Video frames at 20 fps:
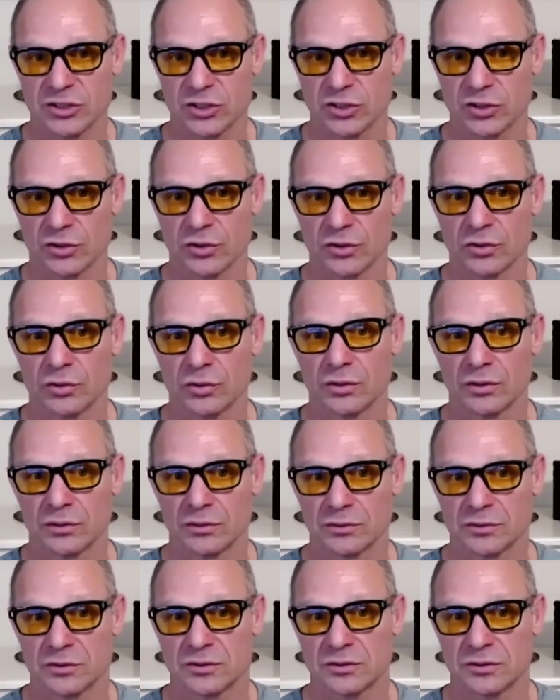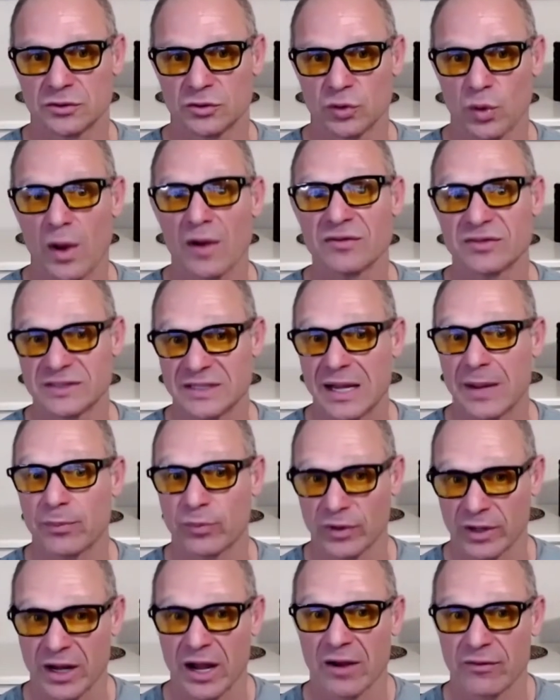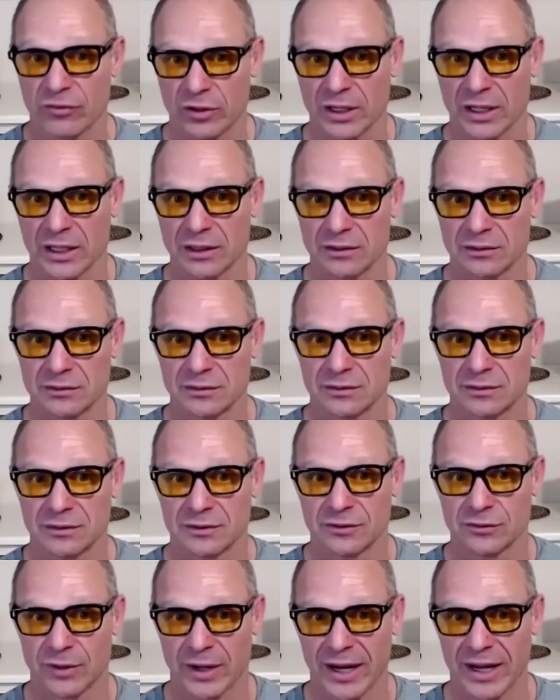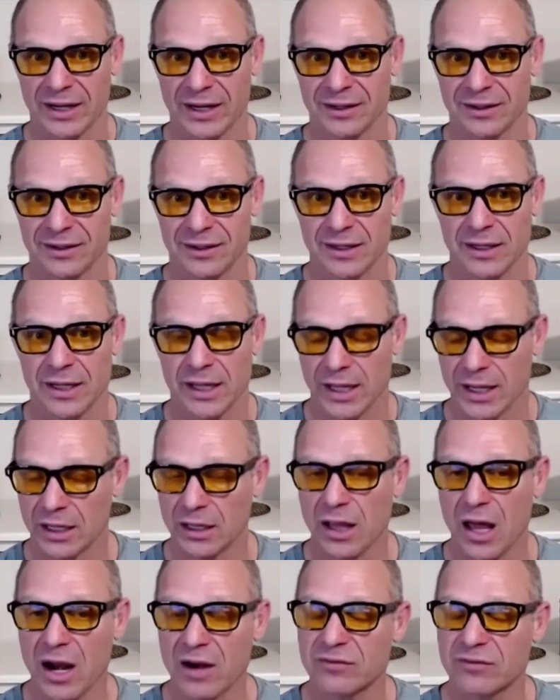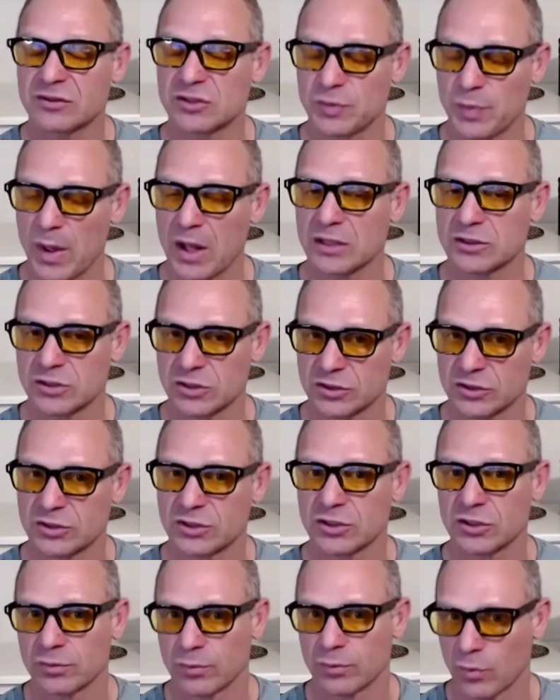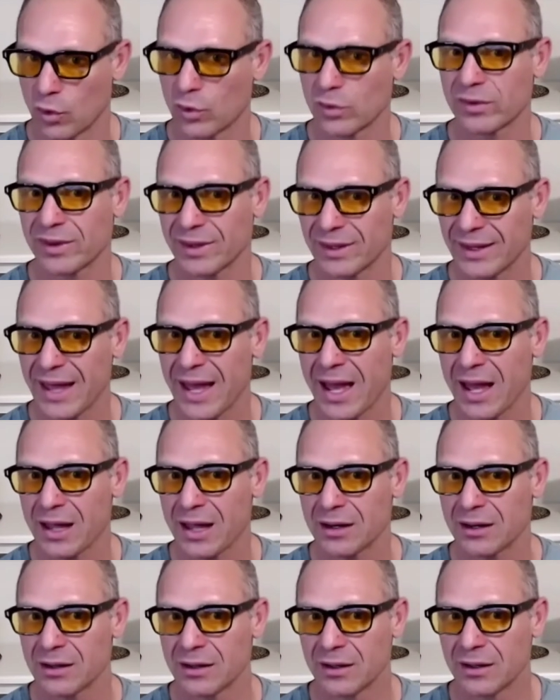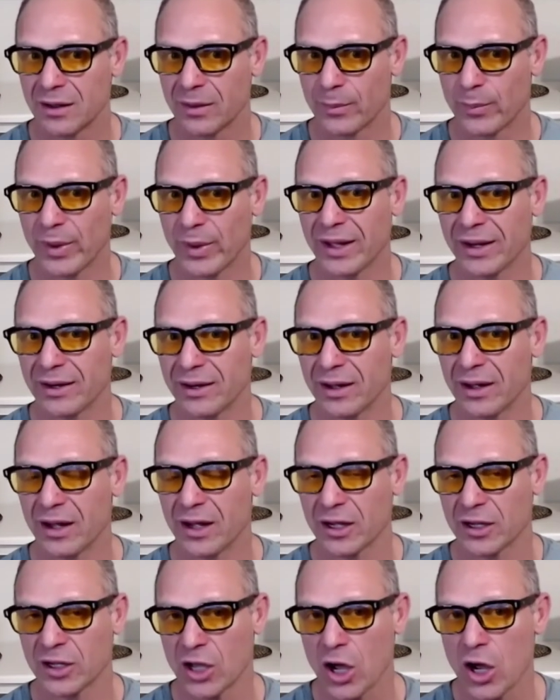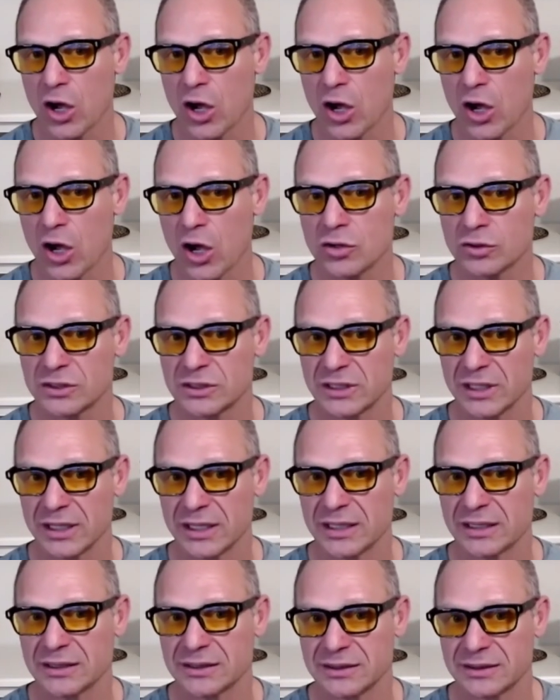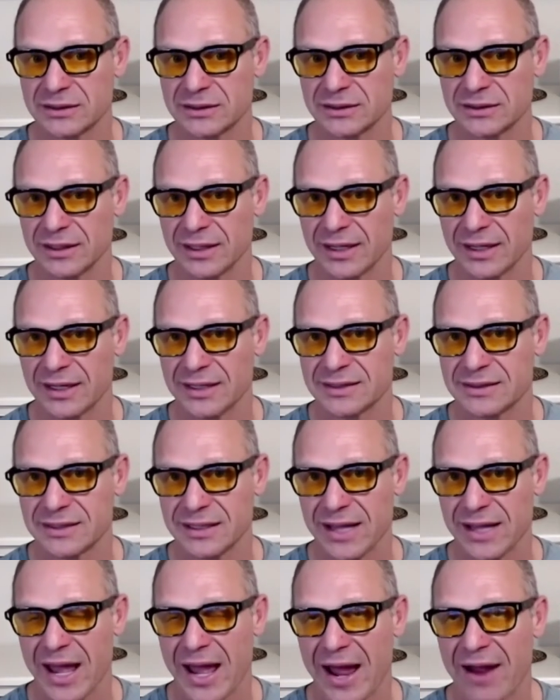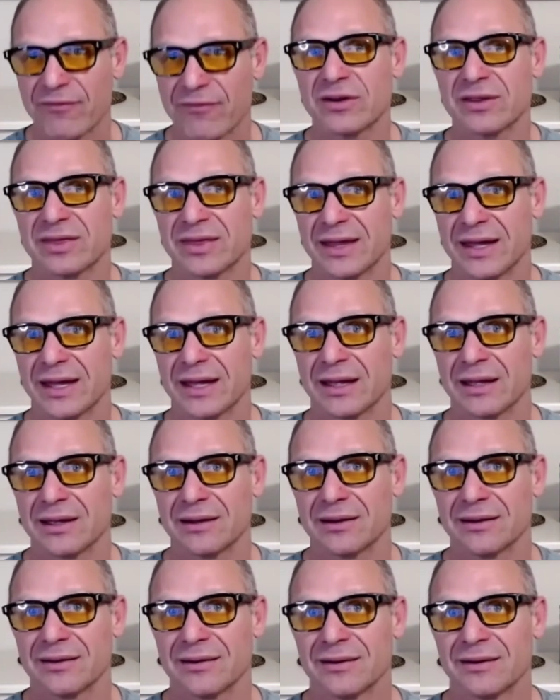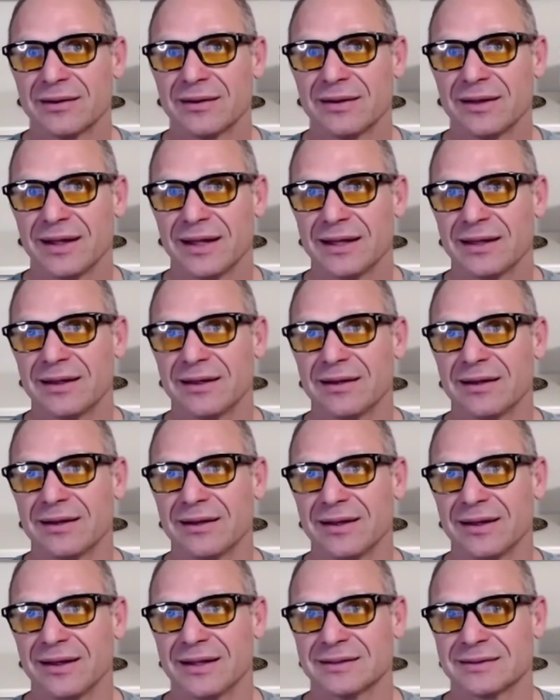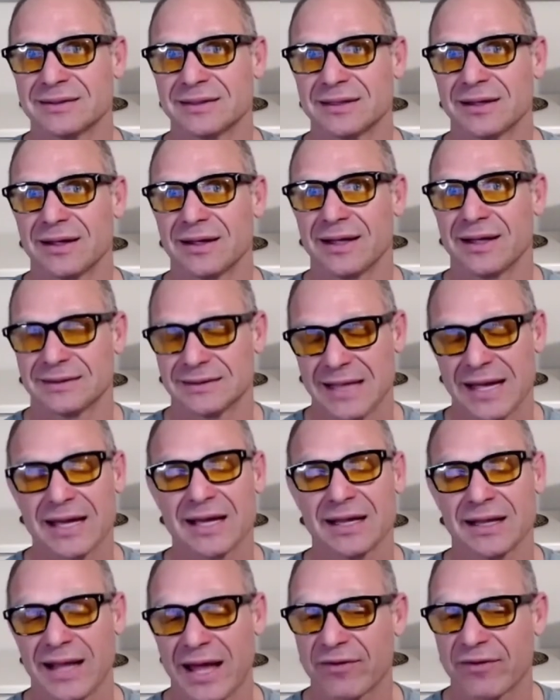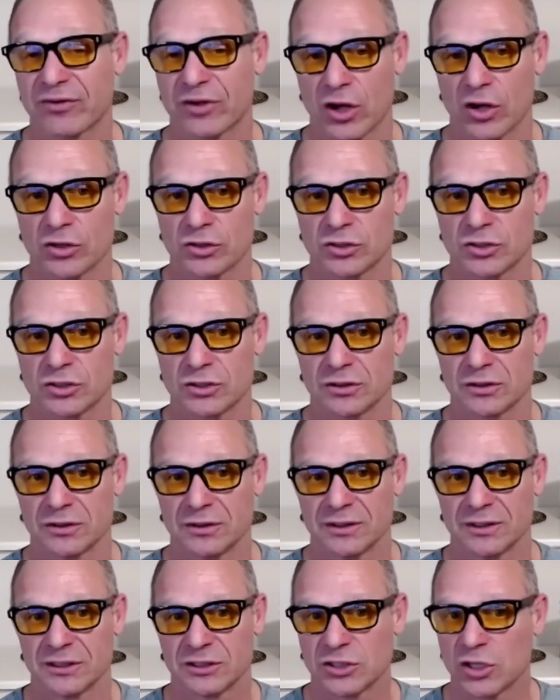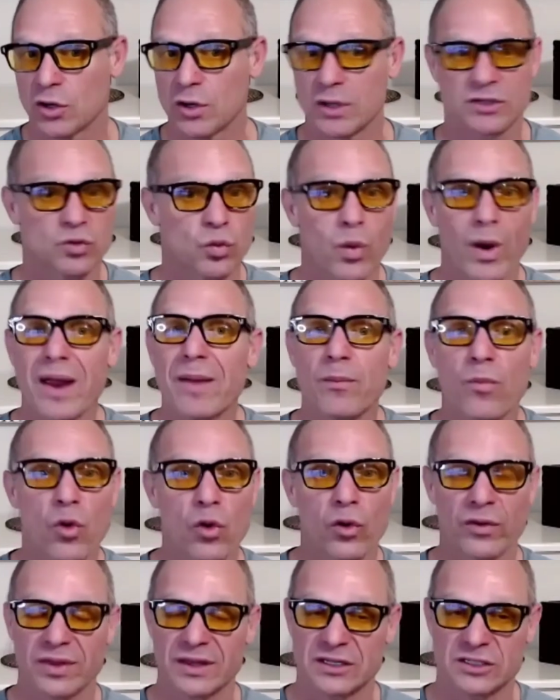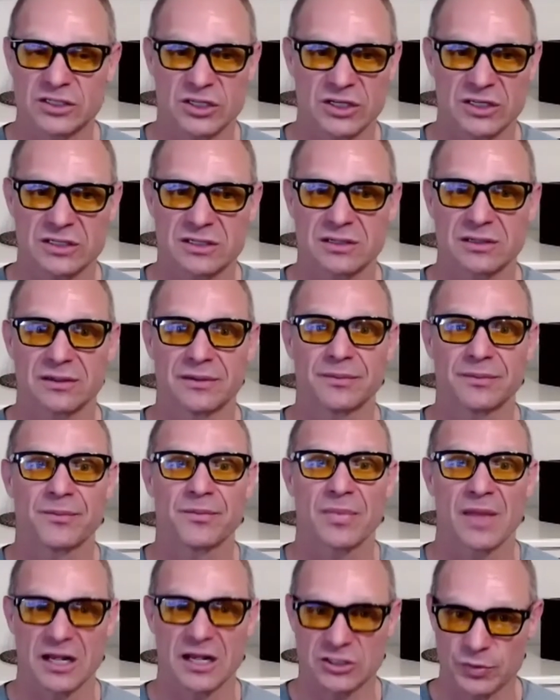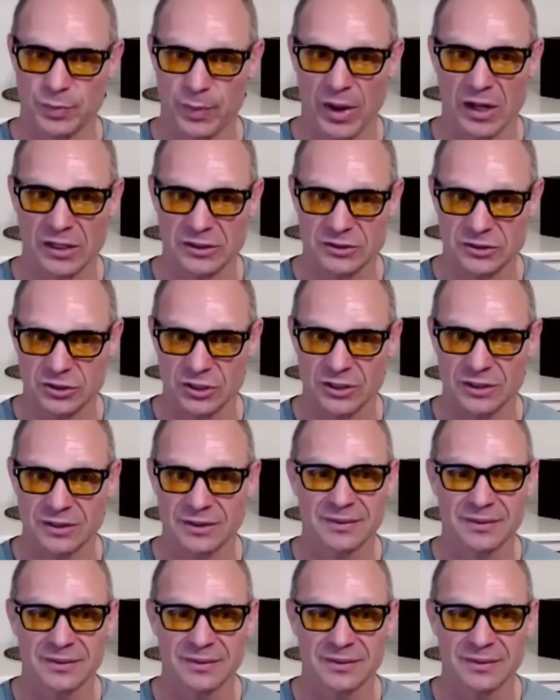to 12 step recovery, right? and a lot of sponsors do more than that but a coach is is everything it is it's like a life coach so it's way more than just a sponsor